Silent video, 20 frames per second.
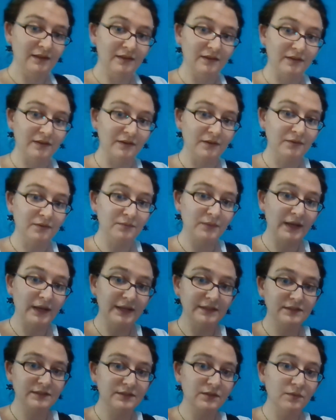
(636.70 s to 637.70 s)
All right,
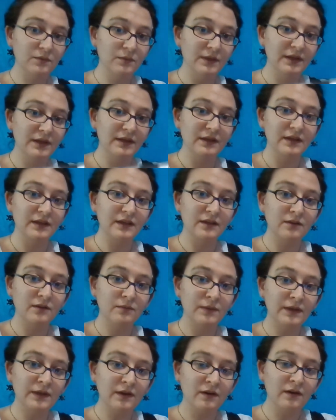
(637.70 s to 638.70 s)
so here
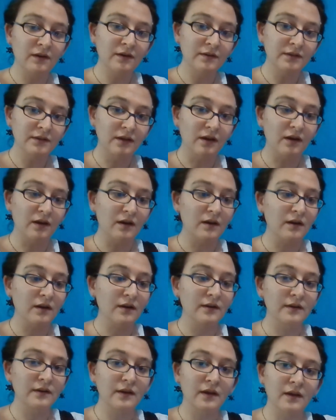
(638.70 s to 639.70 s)
we are,
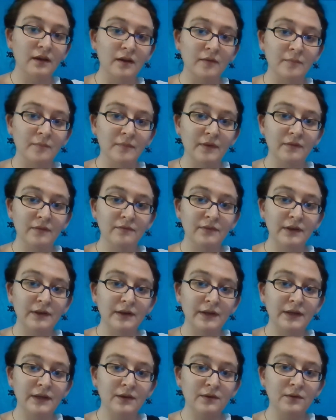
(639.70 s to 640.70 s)
our
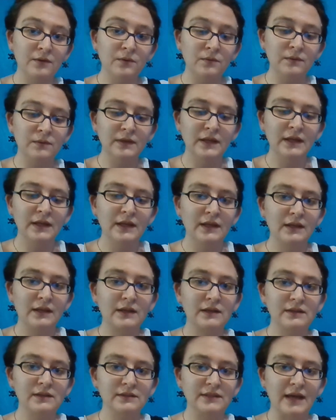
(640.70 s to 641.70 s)
very own
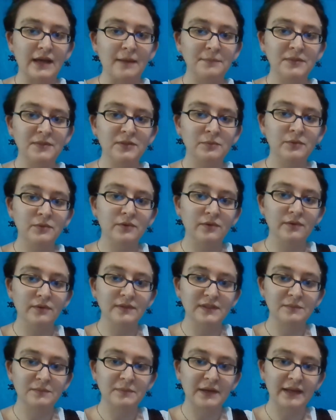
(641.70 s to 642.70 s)
collapsible
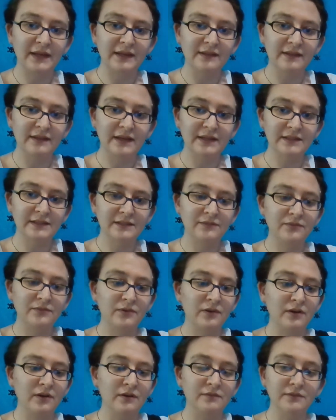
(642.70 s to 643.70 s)
spyglass for
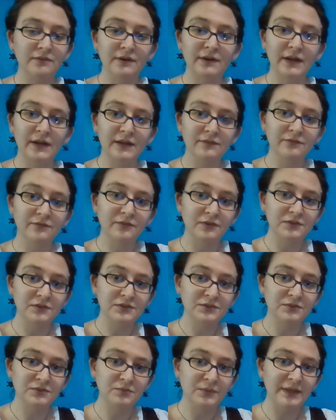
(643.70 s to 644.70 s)
our very
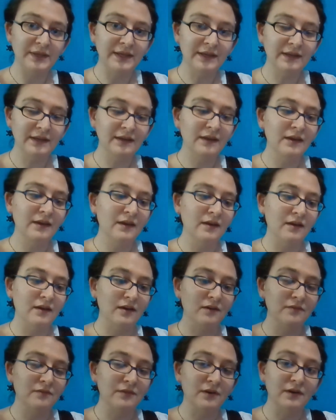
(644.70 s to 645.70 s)
first week
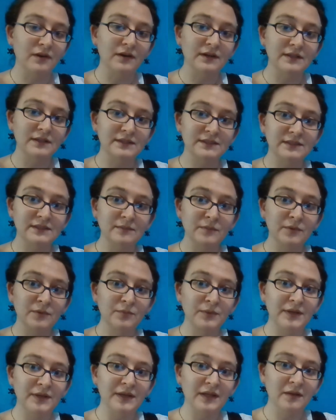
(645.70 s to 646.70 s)
of our summer
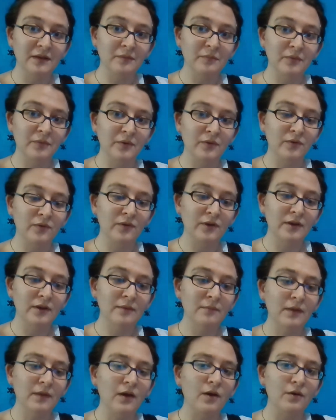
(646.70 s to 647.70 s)
reading program,
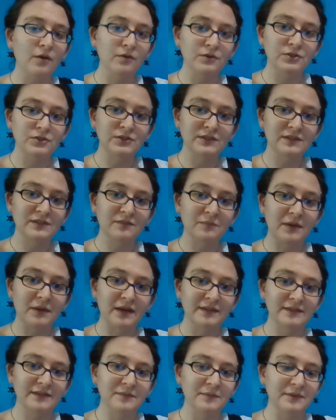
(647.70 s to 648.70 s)
Oceans of
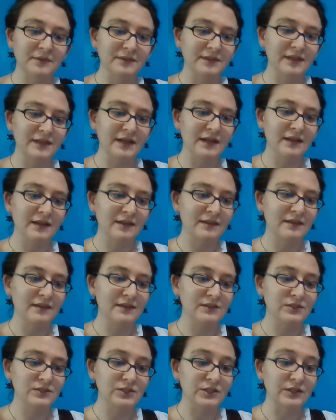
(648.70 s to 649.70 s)
Possibility,
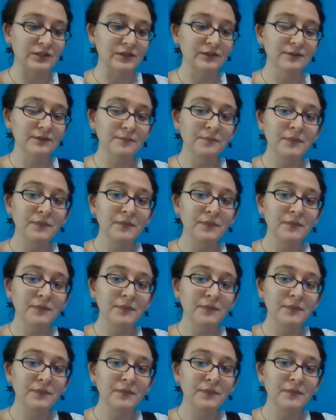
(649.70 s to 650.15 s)
this year.